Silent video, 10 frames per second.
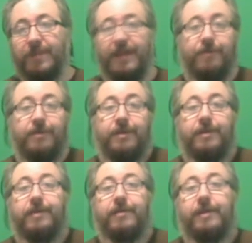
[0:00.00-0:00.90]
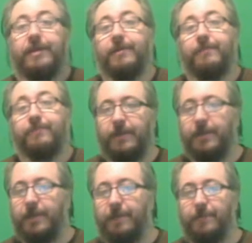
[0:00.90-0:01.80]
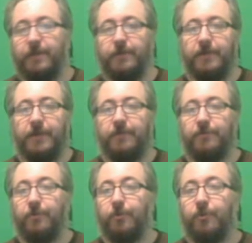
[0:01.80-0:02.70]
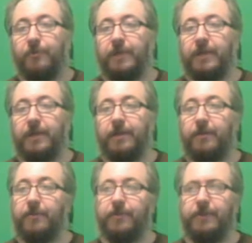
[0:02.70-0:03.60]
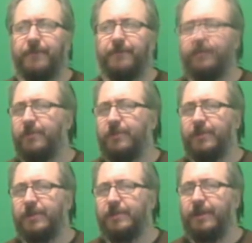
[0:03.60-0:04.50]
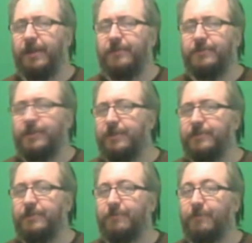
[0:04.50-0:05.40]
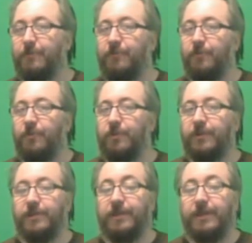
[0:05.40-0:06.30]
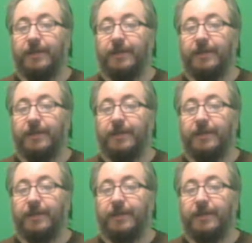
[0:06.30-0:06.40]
How can you not like it? It kept me entertained through the whole thing, other than that feeling that I'd seen it somewhere before. But